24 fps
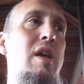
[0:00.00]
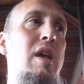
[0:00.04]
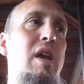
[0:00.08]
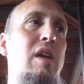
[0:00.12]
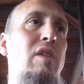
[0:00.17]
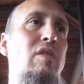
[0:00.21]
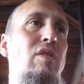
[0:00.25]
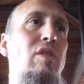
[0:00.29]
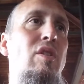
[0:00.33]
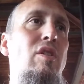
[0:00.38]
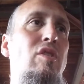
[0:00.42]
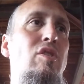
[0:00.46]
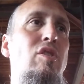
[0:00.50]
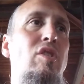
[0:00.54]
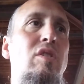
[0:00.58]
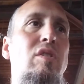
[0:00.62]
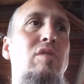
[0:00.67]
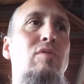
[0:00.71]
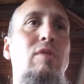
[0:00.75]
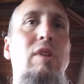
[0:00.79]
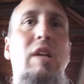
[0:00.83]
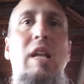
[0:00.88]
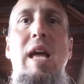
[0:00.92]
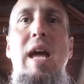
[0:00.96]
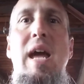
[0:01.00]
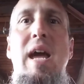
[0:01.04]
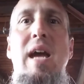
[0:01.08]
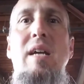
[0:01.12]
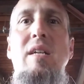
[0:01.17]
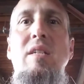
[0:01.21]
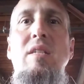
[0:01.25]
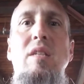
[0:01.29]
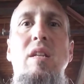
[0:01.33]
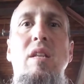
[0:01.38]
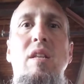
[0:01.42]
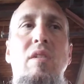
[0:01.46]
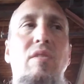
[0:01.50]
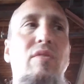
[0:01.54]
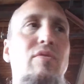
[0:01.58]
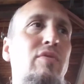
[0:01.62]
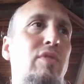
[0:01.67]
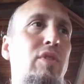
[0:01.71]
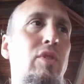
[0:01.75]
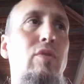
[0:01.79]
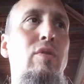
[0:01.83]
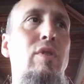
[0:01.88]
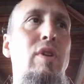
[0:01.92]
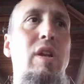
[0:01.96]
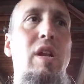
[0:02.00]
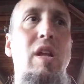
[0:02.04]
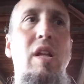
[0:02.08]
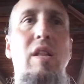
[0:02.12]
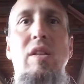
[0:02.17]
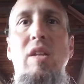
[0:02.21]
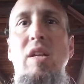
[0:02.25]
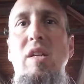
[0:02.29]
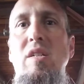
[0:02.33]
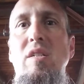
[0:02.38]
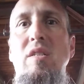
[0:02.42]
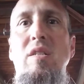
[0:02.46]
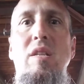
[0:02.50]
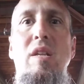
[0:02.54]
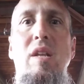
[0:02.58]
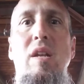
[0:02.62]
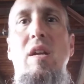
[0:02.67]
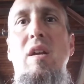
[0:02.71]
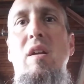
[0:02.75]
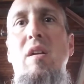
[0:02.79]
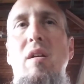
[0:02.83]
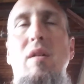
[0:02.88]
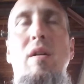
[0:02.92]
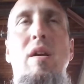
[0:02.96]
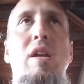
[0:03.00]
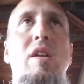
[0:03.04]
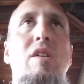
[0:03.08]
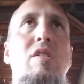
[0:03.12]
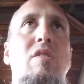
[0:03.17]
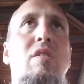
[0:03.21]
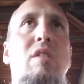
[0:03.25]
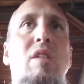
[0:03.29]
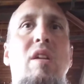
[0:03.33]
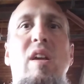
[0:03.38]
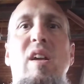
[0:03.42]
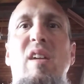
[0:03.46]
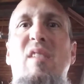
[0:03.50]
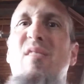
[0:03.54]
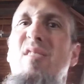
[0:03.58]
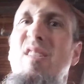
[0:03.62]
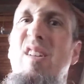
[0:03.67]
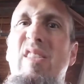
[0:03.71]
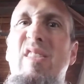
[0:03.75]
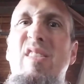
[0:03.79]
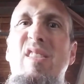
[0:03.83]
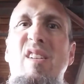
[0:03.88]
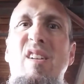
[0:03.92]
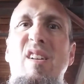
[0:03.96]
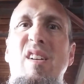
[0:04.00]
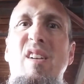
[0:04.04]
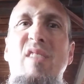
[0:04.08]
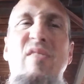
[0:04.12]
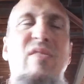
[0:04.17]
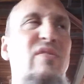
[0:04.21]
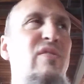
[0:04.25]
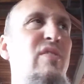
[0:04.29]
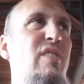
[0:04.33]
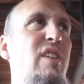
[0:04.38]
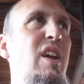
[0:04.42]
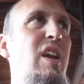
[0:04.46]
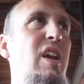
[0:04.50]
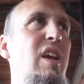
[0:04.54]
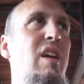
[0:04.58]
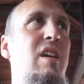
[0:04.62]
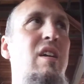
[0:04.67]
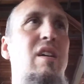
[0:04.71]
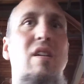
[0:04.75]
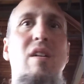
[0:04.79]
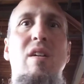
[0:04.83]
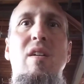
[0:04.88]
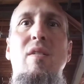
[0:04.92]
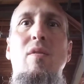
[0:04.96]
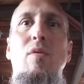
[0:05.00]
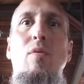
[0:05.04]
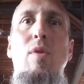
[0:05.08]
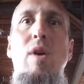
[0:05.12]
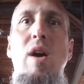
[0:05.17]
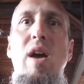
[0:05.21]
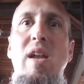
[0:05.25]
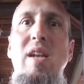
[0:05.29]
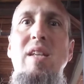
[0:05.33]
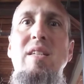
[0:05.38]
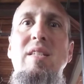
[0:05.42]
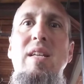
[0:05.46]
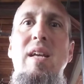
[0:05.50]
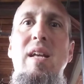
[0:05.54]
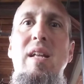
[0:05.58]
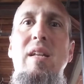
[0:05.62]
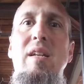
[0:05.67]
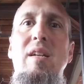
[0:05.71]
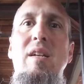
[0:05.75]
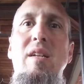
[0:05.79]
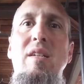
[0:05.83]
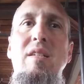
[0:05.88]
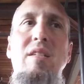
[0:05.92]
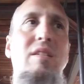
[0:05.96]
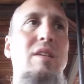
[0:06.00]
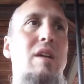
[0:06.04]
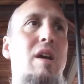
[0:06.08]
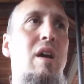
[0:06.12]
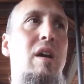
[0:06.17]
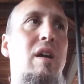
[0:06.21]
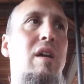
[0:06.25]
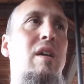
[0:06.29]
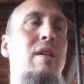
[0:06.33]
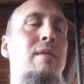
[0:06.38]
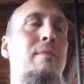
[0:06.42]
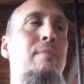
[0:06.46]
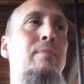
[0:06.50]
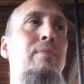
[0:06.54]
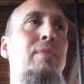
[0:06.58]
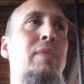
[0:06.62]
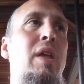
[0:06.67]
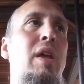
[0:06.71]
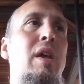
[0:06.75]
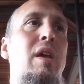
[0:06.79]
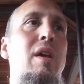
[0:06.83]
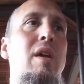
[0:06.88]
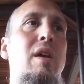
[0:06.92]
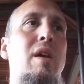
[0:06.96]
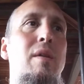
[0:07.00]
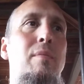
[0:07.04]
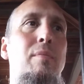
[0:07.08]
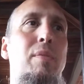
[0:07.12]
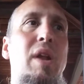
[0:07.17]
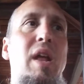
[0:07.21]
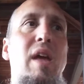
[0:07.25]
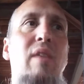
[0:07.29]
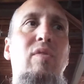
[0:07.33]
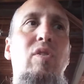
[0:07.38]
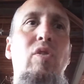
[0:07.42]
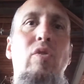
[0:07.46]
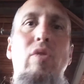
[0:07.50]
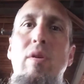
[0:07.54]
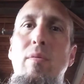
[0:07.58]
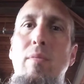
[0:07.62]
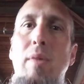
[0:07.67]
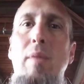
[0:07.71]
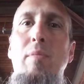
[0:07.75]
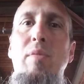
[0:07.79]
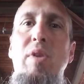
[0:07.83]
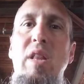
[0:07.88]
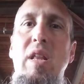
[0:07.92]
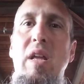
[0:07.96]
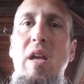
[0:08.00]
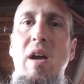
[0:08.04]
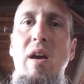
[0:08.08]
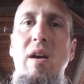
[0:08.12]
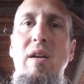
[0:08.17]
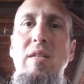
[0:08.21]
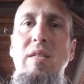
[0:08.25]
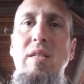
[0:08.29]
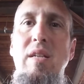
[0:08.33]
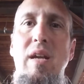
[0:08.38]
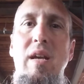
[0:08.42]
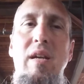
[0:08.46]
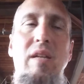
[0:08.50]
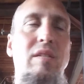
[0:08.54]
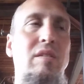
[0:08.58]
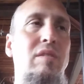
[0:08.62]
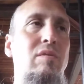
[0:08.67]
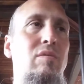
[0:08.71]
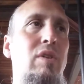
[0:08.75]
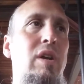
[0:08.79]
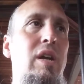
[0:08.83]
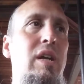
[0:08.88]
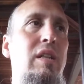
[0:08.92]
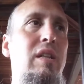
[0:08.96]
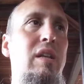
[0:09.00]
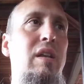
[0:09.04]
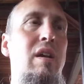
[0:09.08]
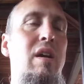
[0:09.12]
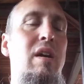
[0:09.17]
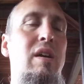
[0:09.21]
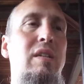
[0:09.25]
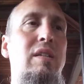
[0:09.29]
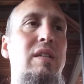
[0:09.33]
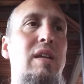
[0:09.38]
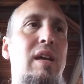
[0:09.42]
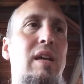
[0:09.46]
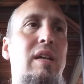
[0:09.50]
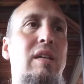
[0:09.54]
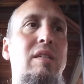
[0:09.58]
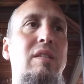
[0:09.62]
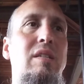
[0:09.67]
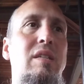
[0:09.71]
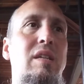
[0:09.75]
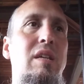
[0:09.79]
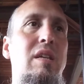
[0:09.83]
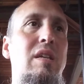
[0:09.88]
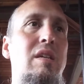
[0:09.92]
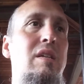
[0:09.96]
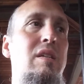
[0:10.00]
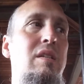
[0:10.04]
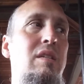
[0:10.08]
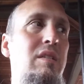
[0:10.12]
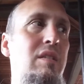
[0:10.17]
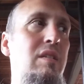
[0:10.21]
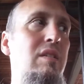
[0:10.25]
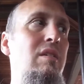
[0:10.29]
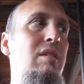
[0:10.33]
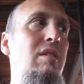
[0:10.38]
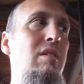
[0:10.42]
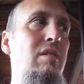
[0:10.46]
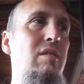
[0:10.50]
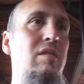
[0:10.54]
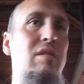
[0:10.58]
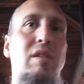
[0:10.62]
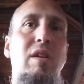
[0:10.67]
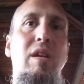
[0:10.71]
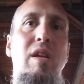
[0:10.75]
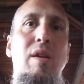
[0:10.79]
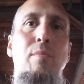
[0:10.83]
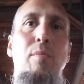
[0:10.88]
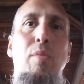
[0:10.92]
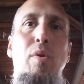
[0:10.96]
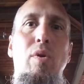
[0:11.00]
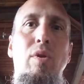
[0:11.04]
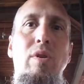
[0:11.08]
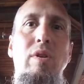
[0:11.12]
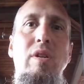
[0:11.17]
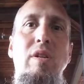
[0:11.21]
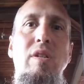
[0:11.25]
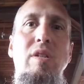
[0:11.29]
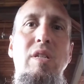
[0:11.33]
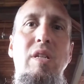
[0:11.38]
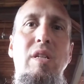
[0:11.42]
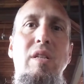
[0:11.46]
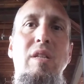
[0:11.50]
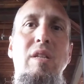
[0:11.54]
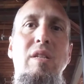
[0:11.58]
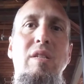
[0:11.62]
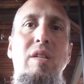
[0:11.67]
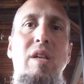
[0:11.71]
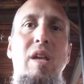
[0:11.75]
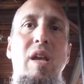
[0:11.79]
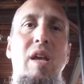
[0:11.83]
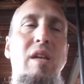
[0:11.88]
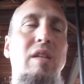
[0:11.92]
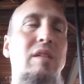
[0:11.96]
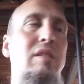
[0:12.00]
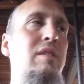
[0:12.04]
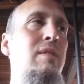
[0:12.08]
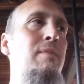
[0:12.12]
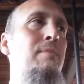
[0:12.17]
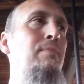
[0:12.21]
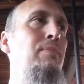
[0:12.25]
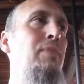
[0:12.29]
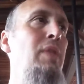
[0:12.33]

and they're just relaxed and they're fluid, and they just let it and you're like, what the frick? Why does that suck? But I have to remember the context, right? The context is important in this case.